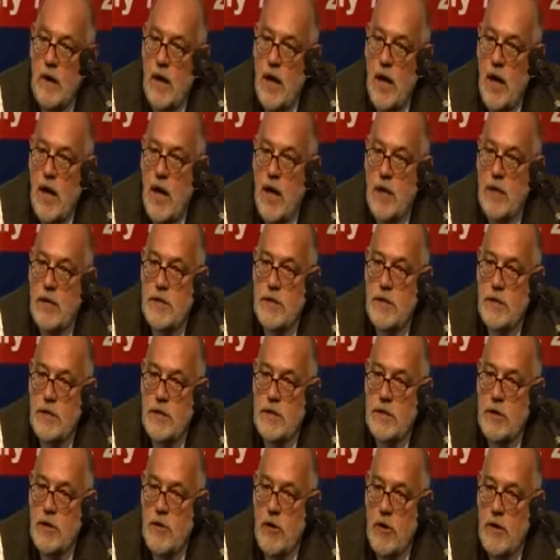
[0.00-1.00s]
and
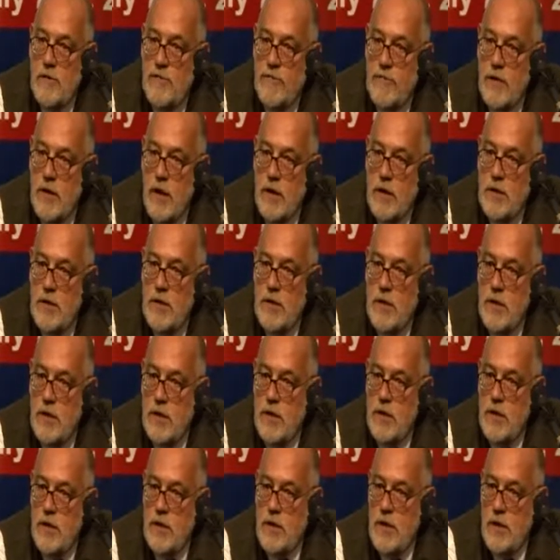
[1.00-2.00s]
the conflict
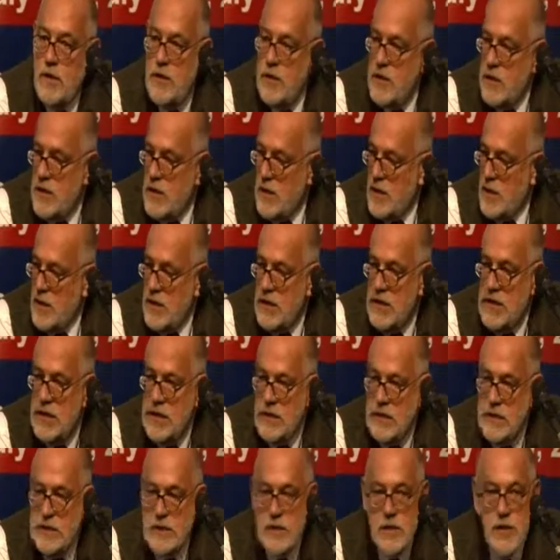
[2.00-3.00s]
in Near
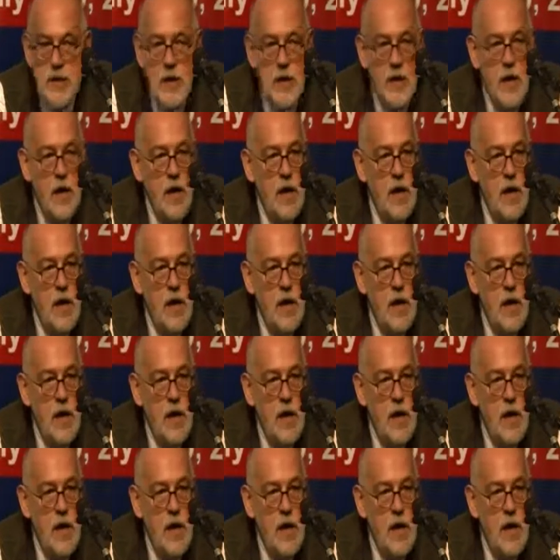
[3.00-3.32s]
East.